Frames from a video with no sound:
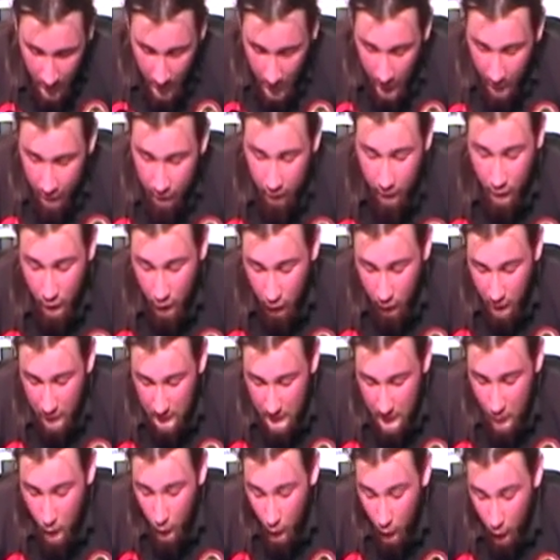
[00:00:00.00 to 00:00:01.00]
after it's
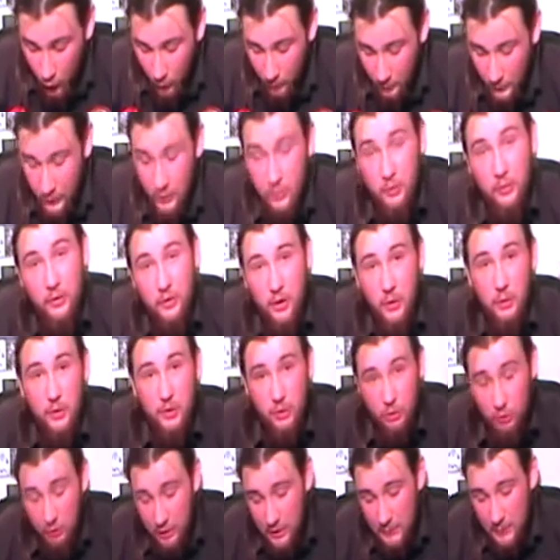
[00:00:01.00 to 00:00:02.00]
already been warmed, so
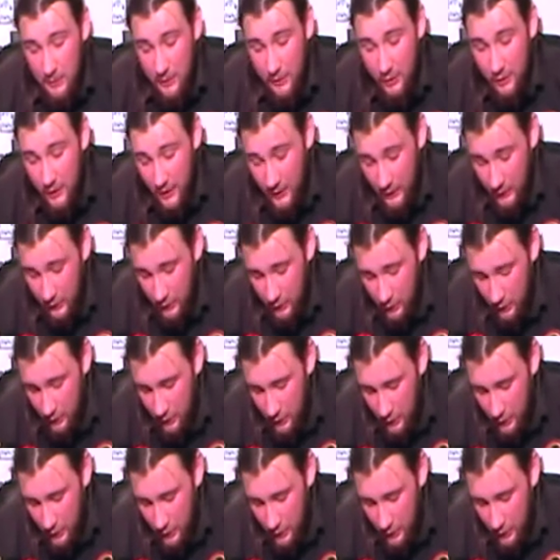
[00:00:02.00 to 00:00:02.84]
it's already been thinned.